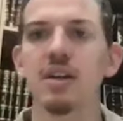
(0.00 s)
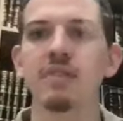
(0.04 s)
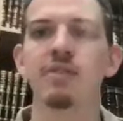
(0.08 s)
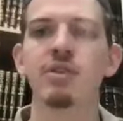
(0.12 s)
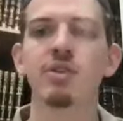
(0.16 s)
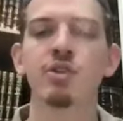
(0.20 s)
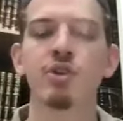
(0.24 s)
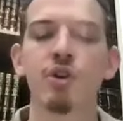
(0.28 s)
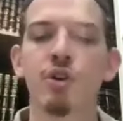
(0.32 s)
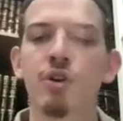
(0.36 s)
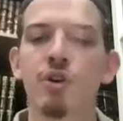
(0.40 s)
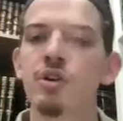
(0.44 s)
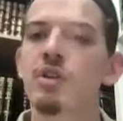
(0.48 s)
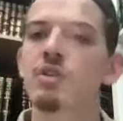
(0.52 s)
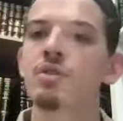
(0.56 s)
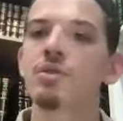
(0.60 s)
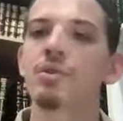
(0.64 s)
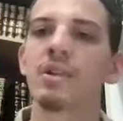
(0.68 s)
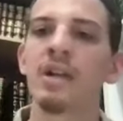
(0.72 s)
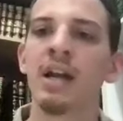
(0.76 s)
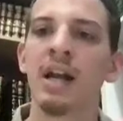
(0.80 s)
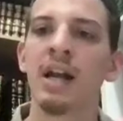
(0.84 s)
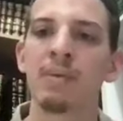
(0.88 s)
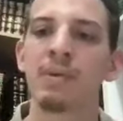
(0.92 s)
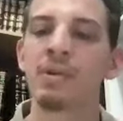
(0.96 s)
returning
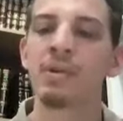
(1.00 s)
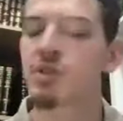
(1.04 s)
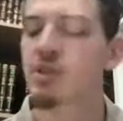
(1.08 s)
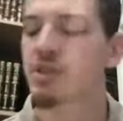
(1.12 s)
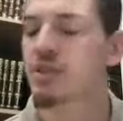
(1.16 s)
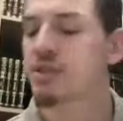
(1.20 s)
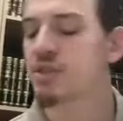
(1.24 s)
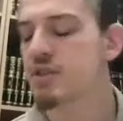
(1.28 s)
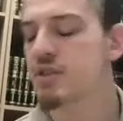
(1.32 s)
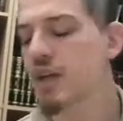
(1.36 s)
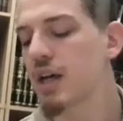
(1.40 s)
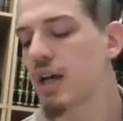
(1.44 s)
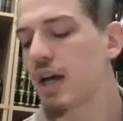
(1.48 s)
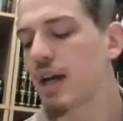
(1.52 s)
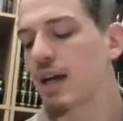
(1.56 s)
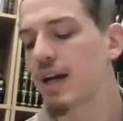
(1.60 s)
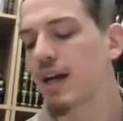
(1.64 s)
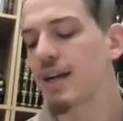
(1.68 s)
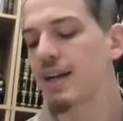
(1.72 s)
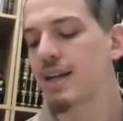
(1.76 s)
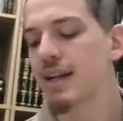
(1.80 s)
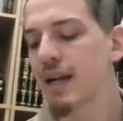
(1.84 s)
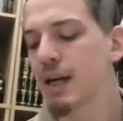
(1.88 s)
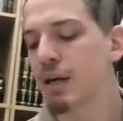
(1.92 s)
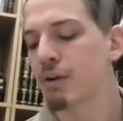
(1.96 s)
to that which is
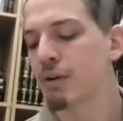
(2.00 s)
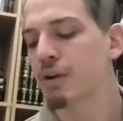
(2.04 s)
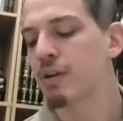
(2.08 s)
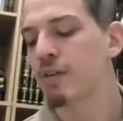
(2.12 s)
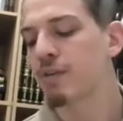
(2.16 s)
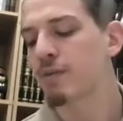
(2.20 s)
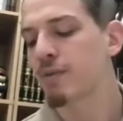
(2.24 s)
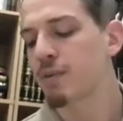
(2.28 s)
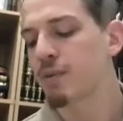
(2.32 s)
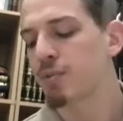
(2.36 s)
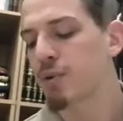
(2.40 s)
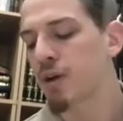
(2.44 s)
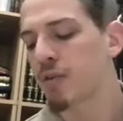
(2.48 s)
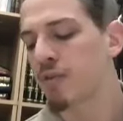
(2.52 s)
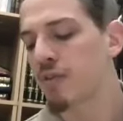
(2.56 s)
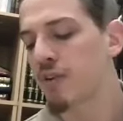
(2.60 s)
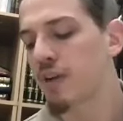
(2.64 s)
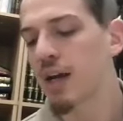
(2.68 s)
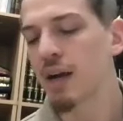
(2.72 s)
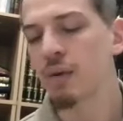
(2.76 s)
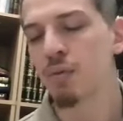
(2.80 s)
narrated from the Prophet,